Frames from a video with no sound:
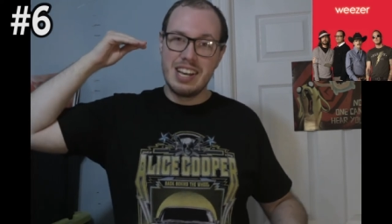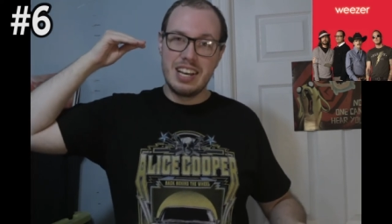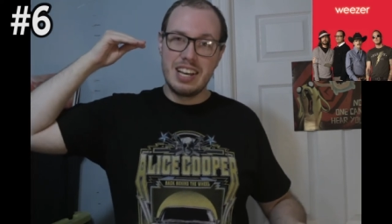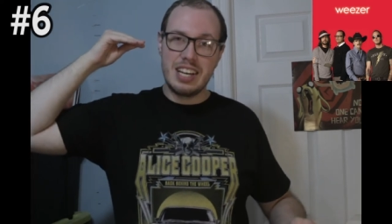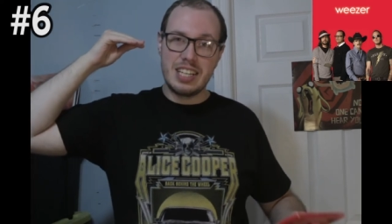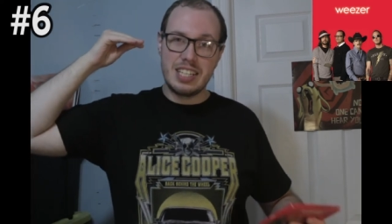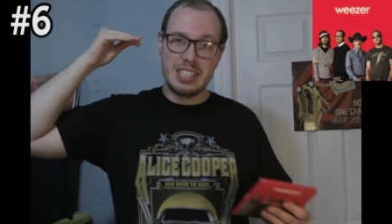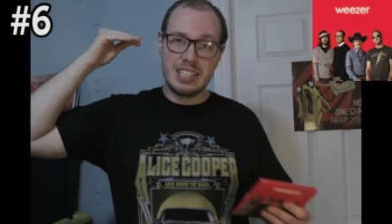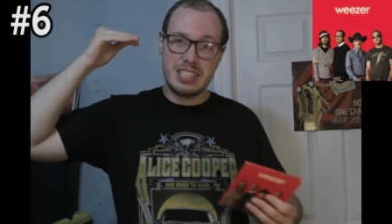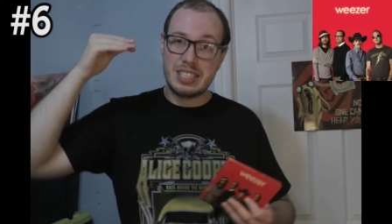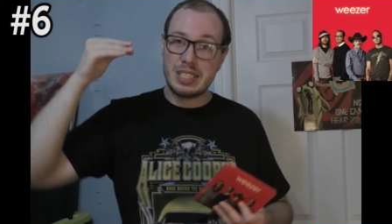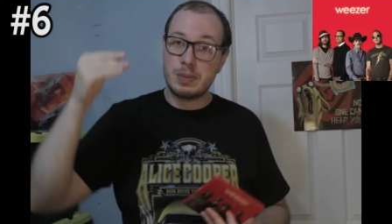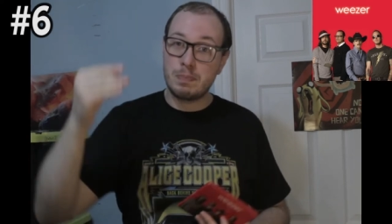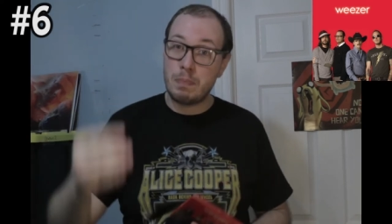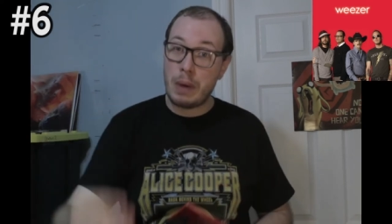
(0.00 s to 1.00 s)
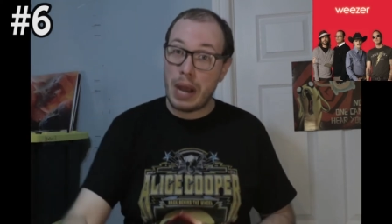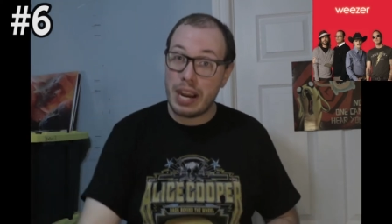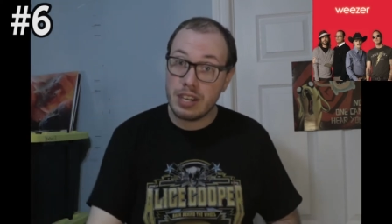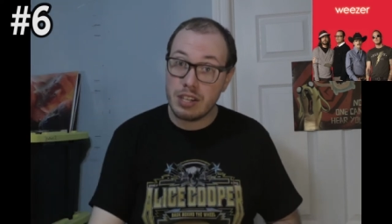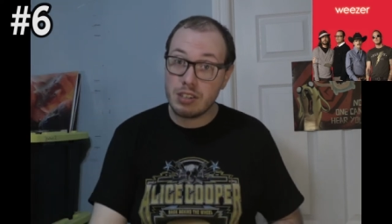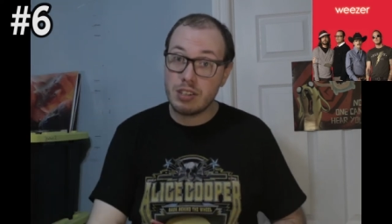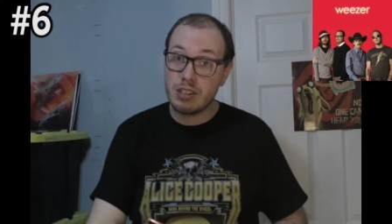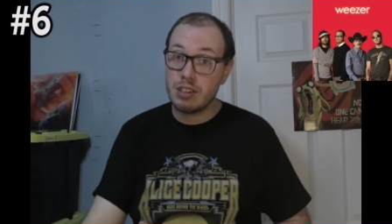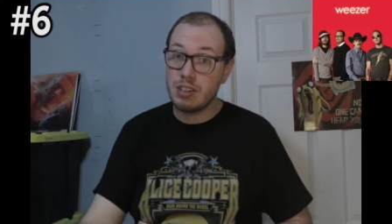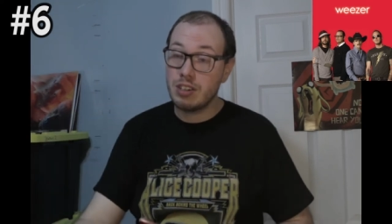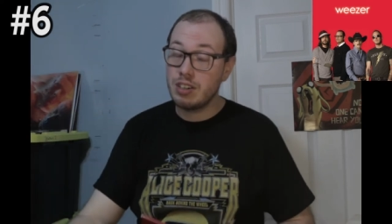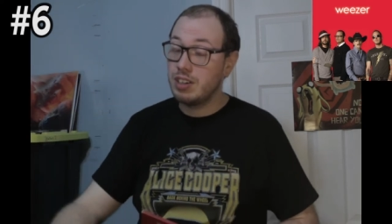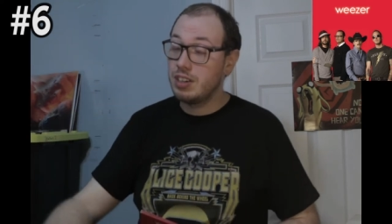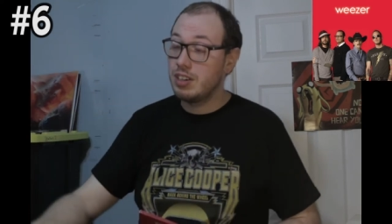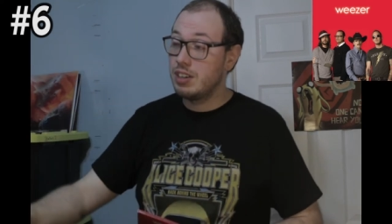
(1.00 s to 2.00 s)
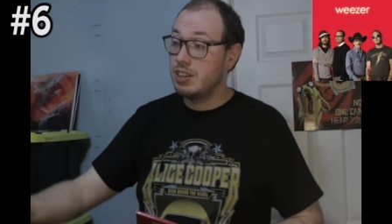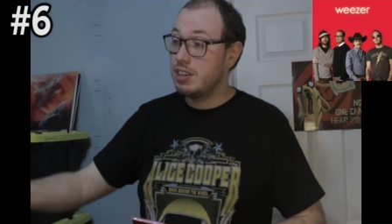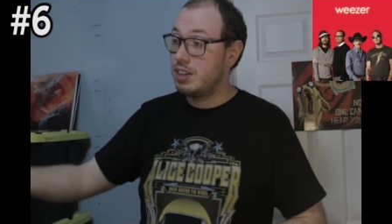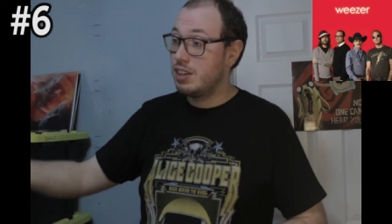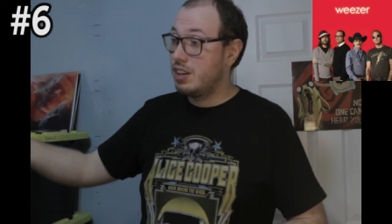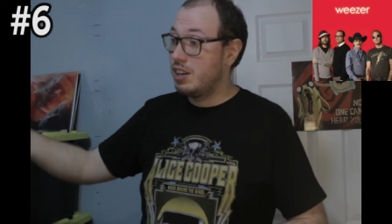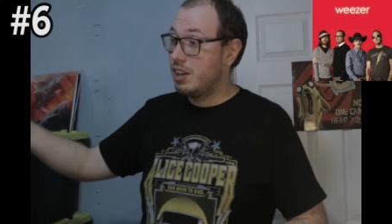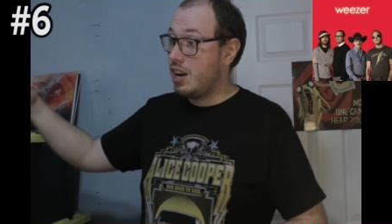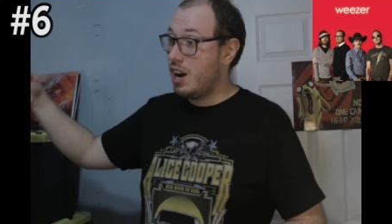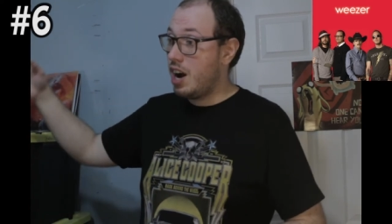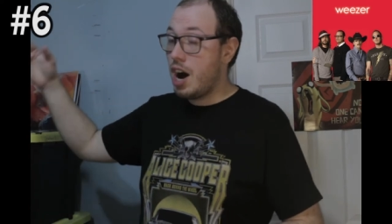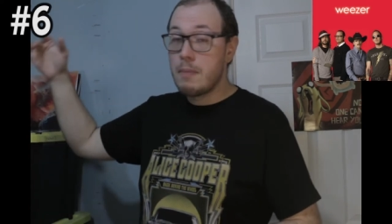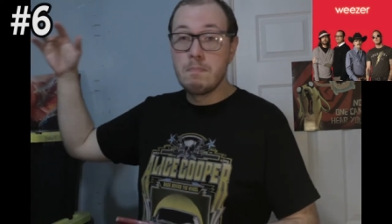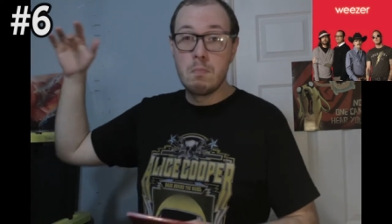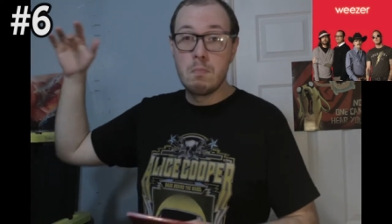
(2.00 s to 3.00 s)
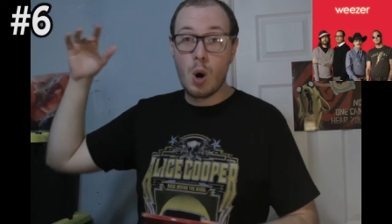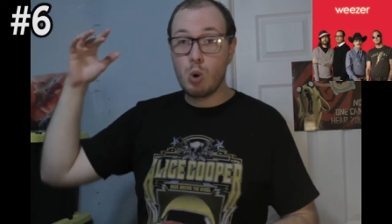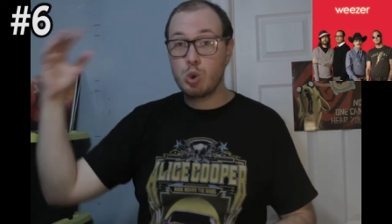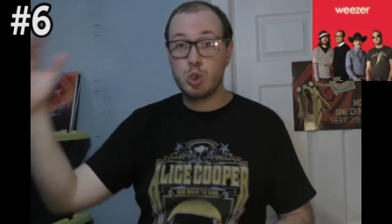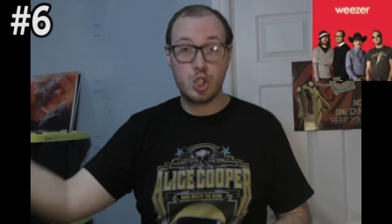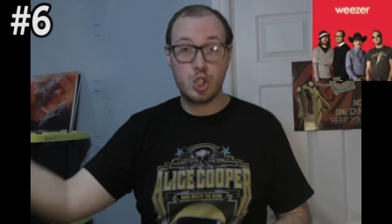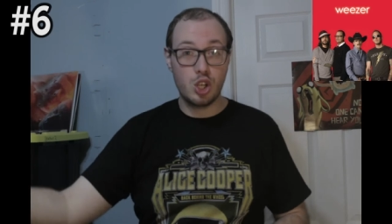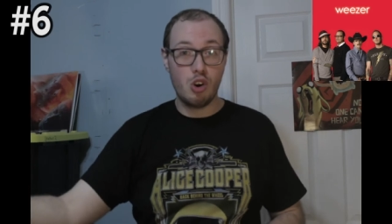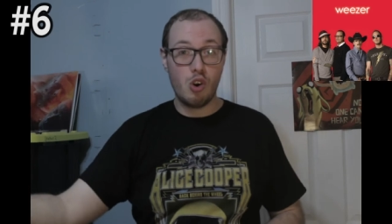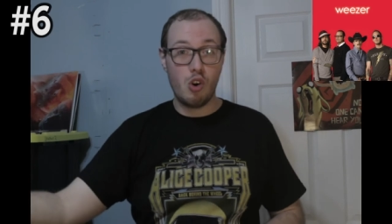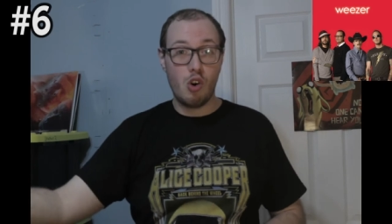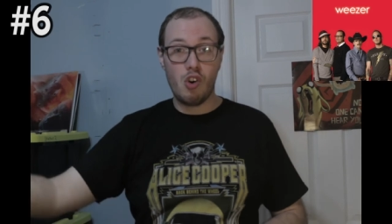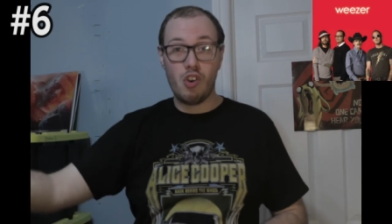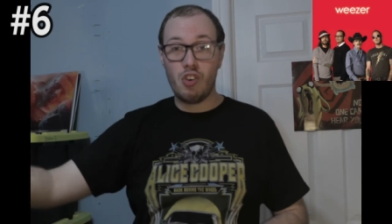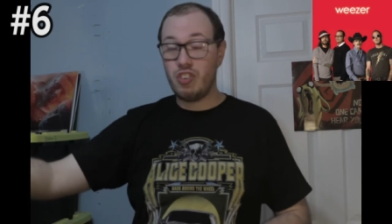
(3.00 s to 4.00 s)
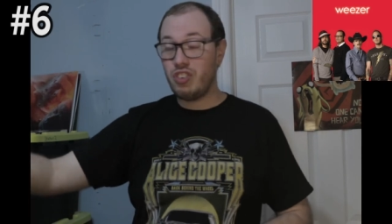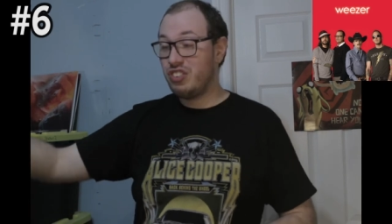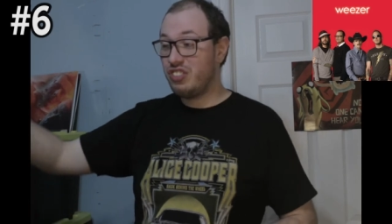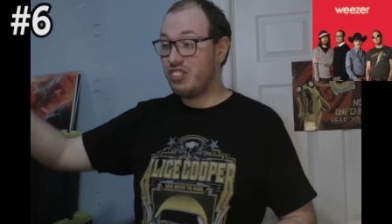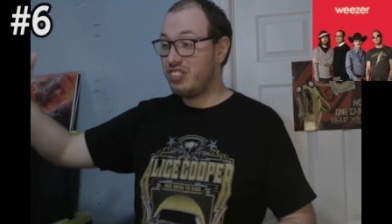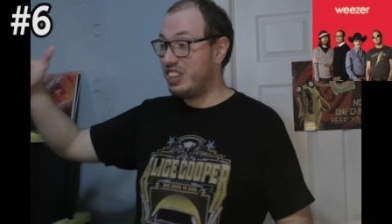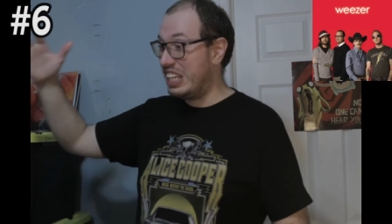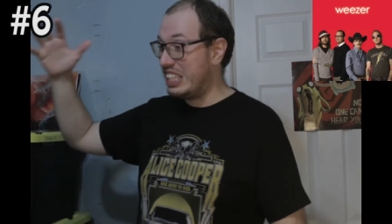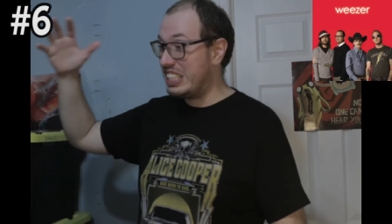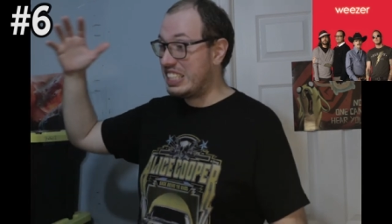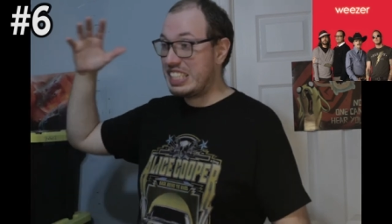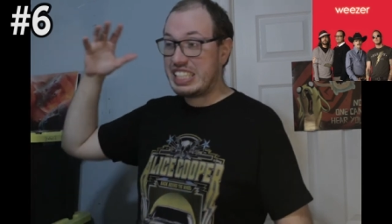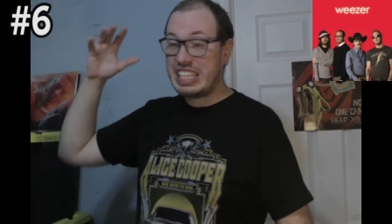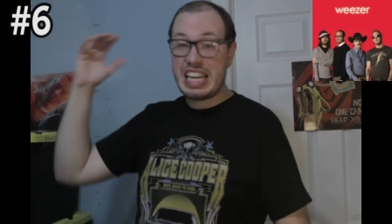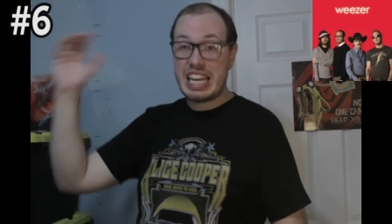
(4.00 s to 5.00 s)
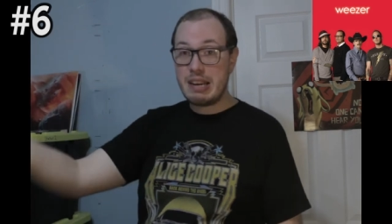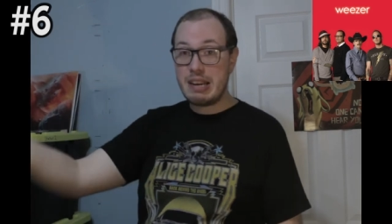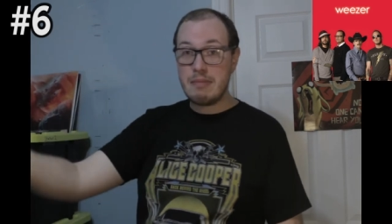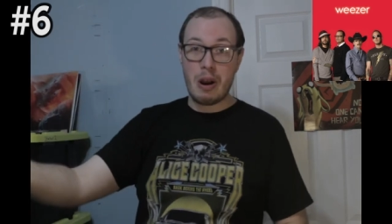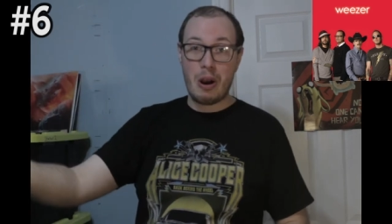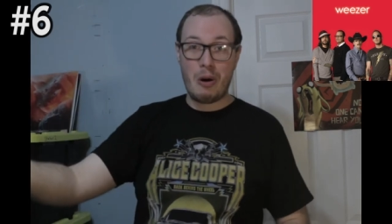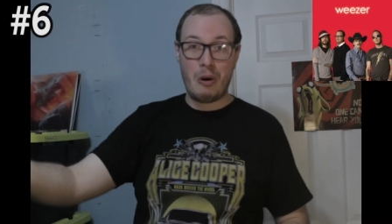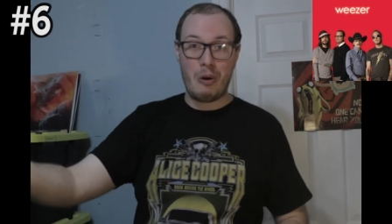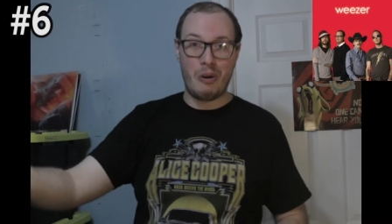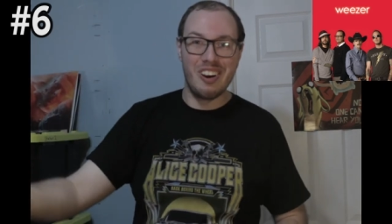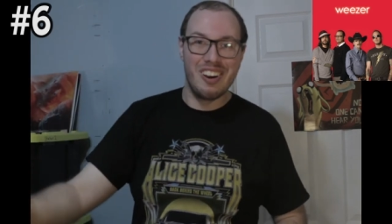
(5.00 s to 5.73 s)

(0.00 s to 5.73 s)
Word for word: and then the spider, emotional. This is emo.